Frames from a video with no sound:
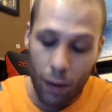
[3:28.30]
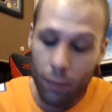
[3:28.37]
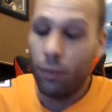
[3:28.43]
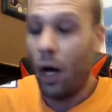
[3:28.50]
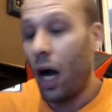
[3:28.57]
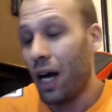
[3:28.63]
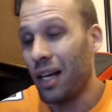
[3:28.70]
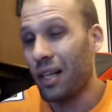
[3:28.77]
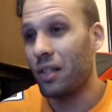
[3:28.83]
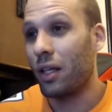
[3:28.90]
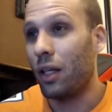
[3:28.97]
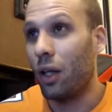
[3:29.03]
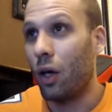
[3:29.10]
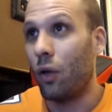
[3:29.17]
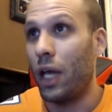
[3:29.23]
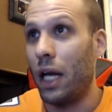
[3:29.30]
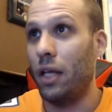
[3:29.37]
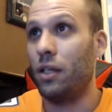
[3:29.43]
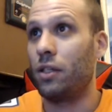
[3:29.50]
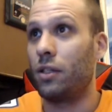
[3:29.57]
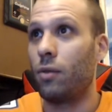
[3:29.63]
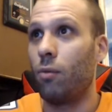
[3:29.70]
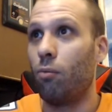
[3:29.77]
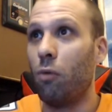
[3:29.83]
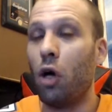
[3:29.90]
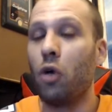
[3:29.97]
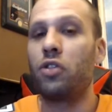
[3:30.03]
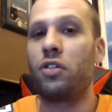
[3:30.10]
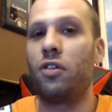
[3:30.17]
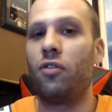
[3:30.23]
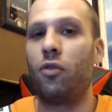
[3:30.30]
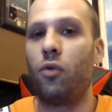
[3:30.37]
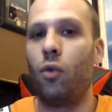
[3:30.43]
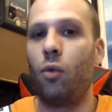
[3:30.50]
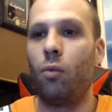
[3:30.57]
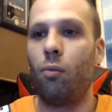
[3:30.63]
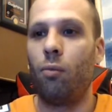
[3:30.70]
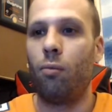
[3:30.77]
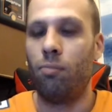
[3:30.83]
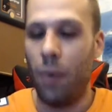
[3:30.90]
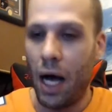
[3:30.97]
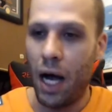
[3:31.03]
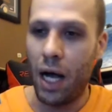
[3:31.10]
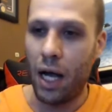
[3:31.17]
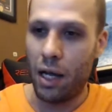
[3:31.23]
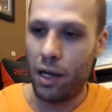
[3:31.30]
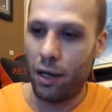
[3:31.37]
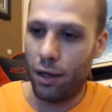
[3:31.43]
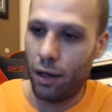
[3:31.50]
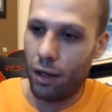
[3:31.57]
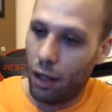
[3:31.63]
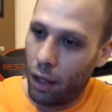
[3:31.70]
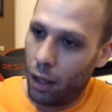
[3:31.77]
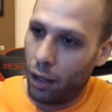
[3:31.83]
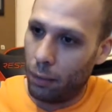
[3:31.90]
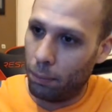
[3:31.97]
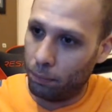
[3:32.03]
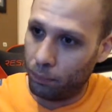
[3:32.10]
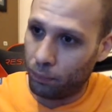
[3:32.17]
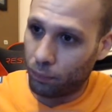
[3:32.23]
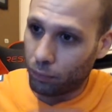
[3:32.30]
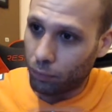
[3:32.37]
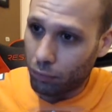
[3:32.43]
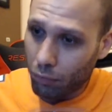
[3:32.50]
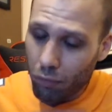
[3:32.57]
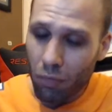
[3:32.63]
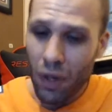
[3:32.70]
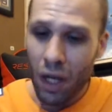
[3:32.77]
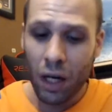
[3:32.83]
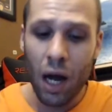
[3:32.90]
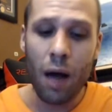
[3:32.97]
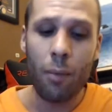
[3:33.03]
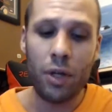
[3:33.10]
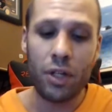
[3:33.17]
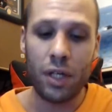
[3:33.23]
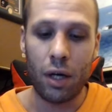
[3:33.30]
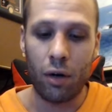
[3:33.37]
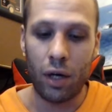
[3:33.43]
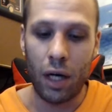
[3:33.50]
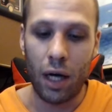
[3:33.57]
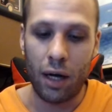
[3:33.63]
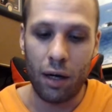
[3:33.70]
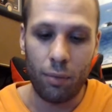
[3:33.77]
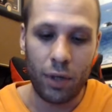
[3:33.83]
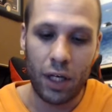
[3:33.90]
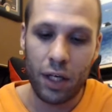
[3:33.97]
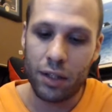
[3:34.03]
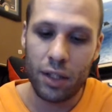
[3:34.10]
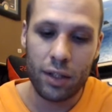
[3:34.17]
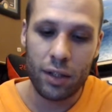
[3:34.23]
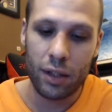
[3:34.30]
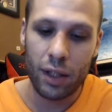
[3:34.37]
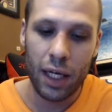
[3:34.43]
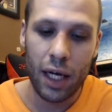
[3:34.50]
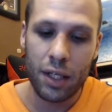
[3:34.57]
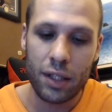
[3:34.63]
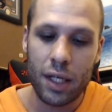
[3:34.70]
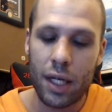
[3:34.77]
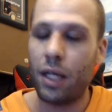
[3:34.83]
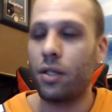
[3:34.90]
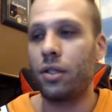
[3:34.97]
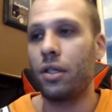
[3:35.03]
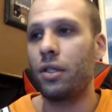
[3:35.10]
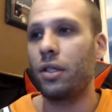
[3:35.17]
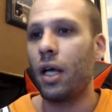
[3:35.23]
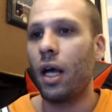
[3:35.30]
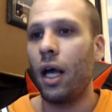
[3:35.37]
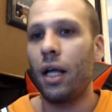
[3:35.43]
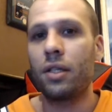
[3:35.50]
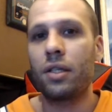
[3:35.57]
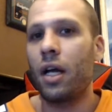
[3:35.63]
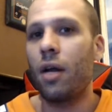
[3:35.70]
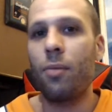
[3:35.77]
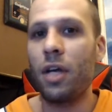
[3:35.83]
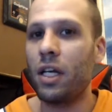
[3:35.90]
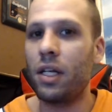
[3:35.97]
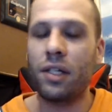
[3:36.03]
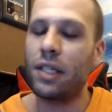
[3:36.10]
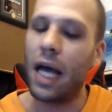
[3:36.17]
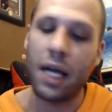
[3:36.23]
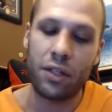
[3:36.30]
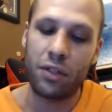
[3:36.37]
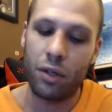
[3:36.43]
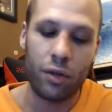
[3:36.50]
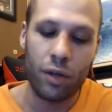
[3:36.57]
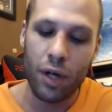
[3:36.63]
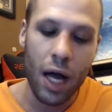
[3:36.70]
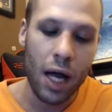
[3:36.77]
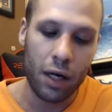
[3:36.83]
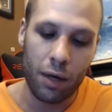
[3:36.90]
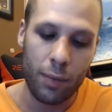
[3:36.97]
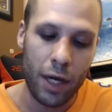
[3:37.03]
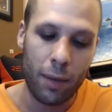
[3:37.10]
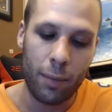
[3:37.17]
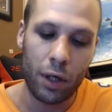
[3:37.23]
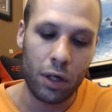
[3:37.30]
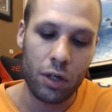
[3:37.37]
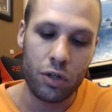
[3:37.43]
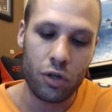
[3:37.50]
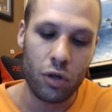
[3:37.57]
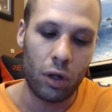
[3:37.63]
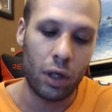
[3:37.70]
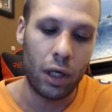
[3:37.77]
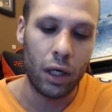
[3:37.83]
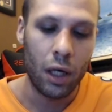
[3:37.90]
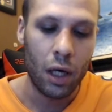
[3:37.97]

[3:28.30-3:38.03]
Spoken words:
Honestly, though, that is most of my commentary on it, because it's, like I said, it's going to be a disaster. They're not going to be able to control it.